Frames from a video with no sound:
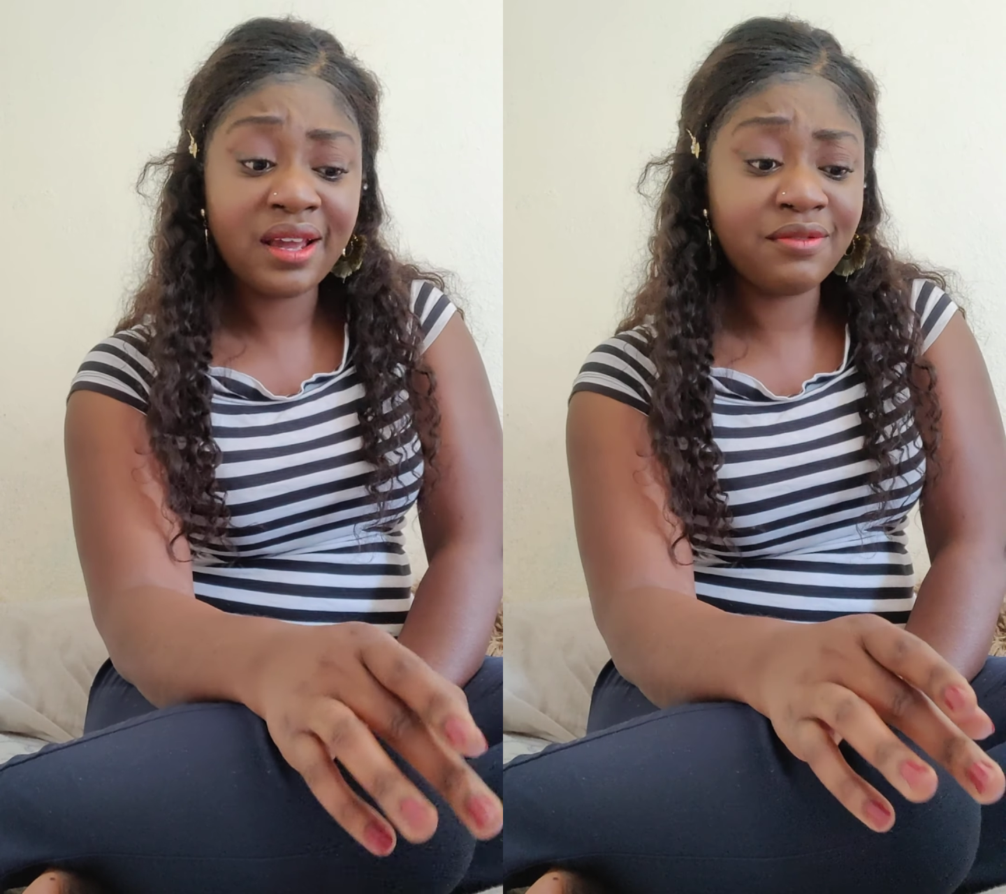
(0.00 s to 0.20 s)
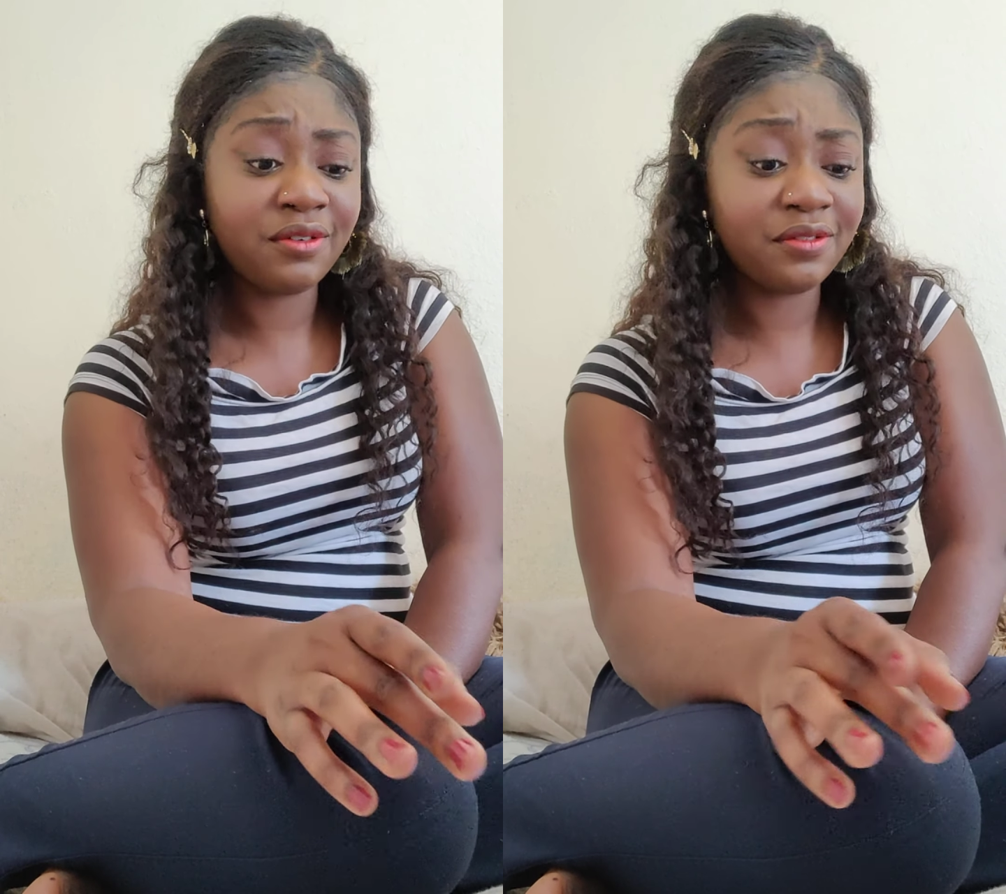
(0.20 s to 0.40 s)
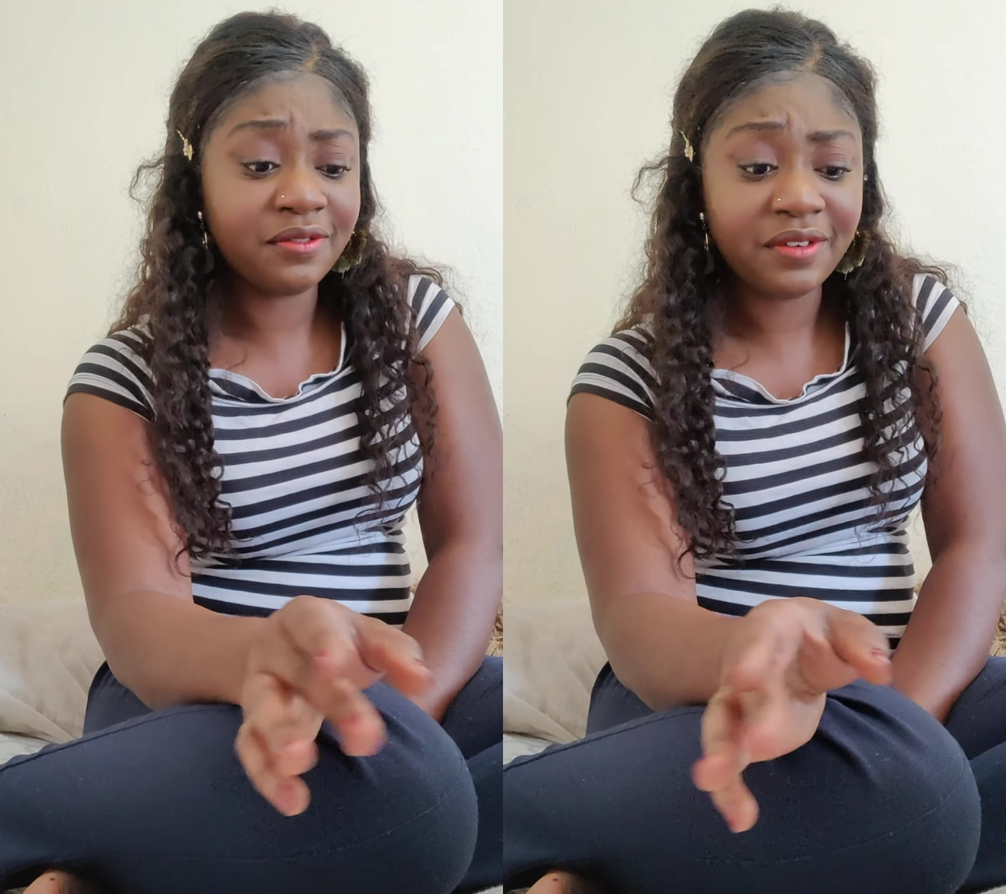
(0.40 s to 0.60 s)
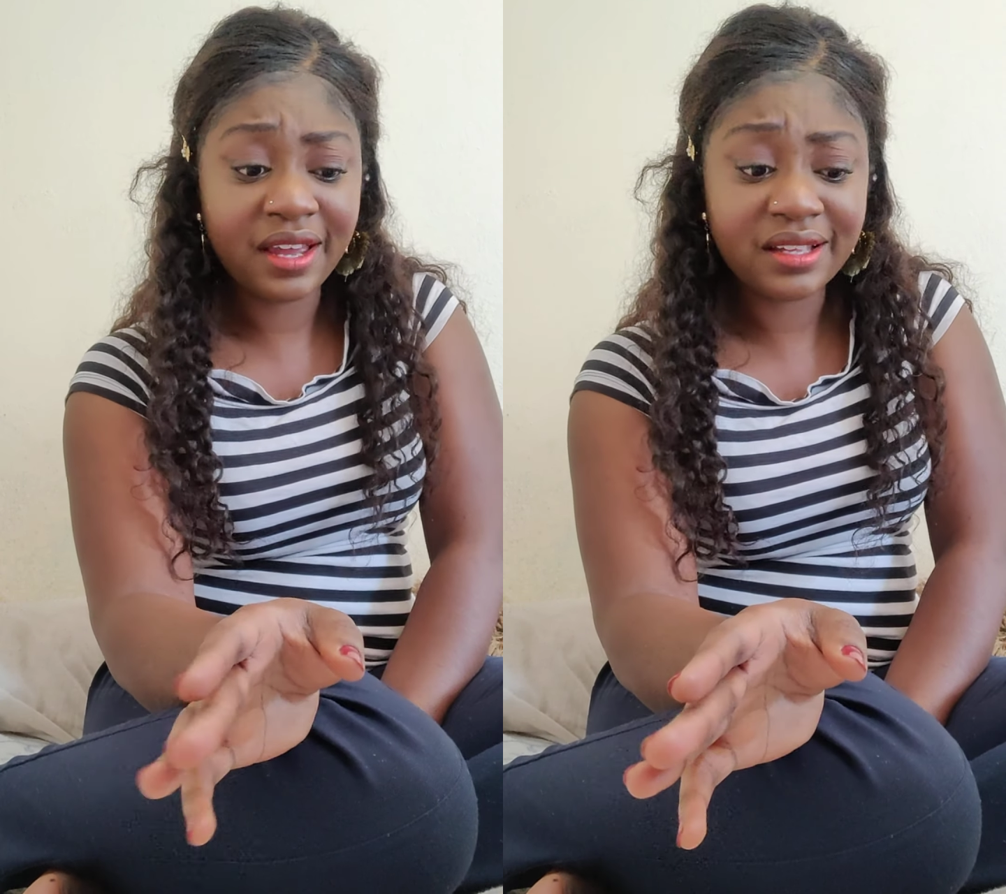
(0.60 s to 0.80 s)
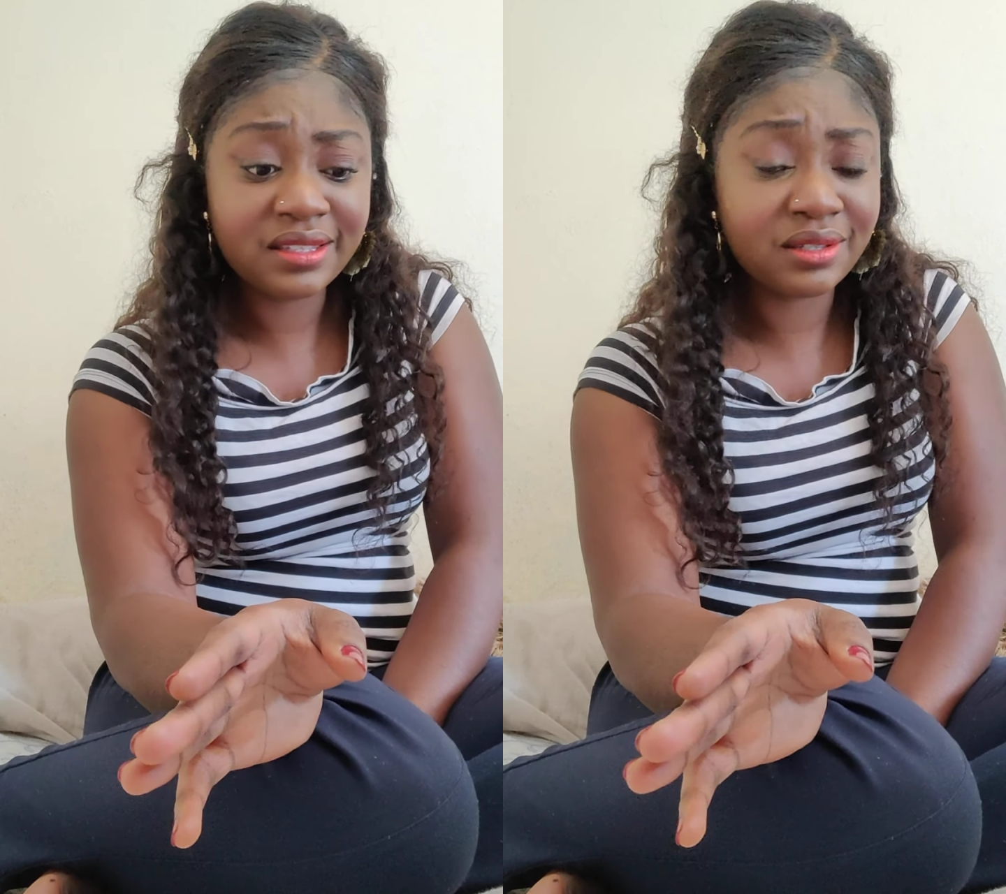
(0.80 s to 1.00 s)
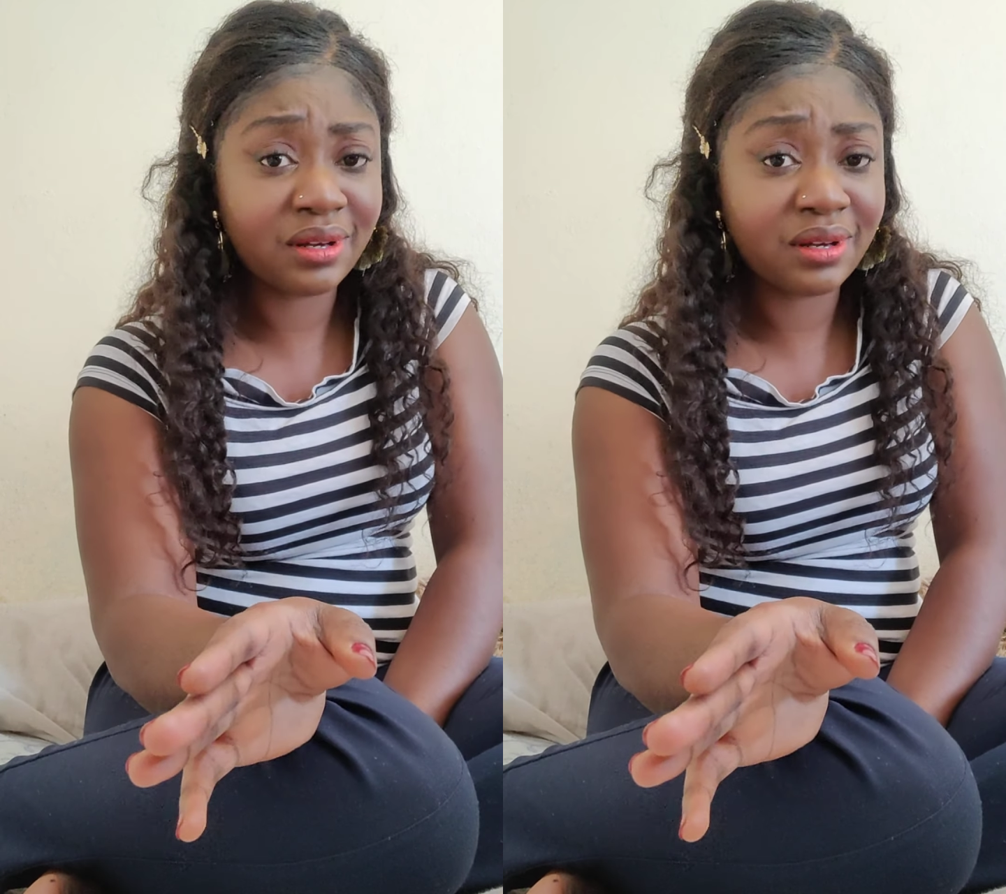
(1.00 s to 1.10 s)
have of effect,